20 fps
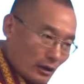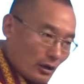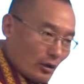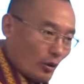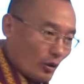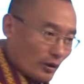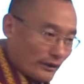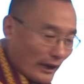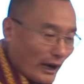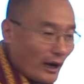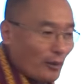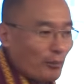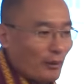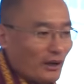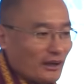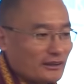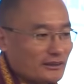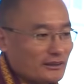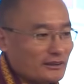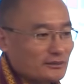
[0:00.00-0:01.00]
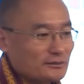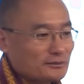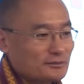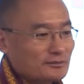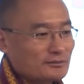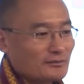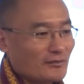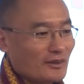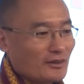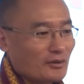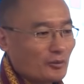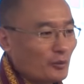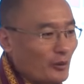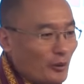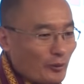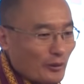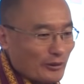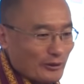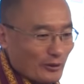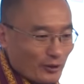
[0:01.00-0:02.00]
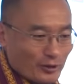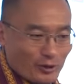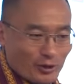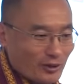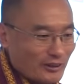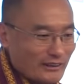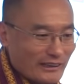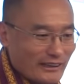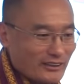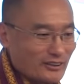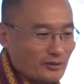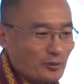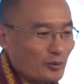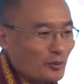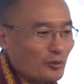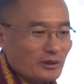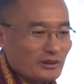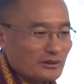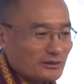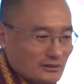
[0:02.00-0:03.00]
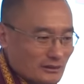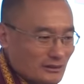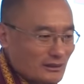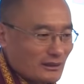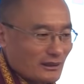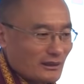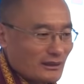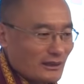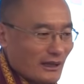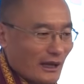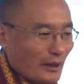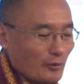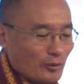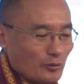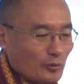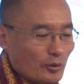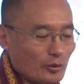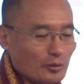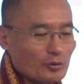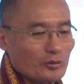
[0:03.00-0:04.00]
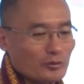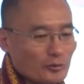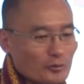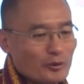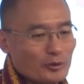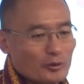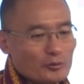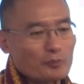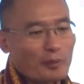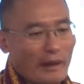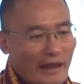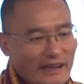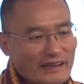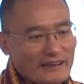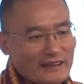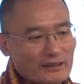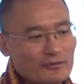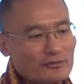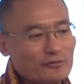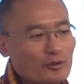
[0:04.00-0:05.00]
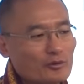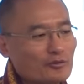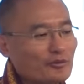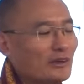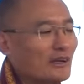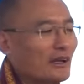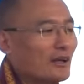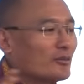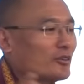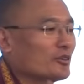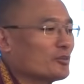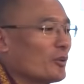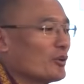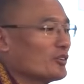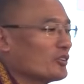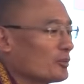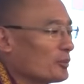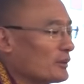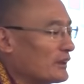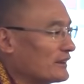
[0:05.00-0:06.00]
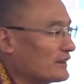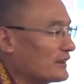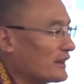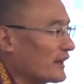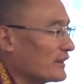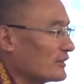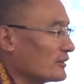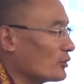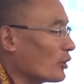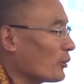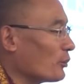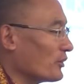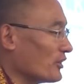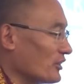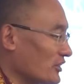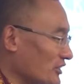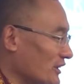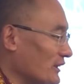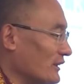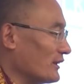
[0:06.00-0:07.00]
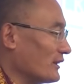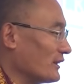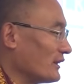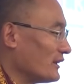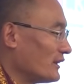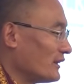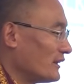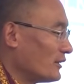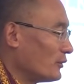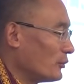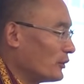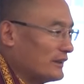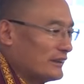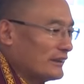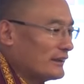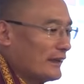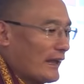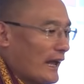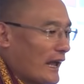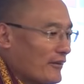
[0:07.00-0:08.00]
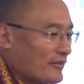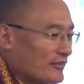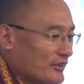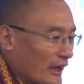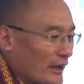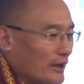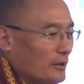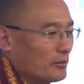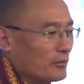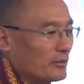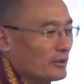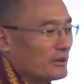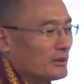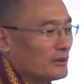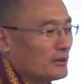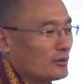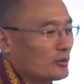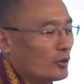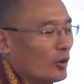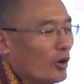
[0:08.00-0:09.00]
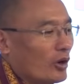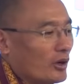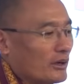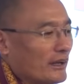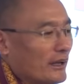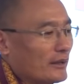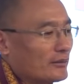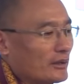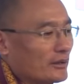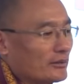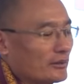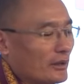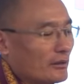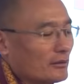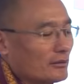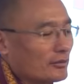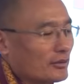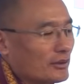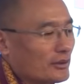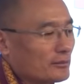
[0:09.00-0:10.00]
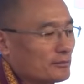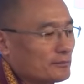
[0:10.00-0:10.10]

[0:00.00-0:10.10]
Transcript: On our part, we were not organized. We could barely fulfill our responsibility as an opposition. We didn't have time to organize ourselves.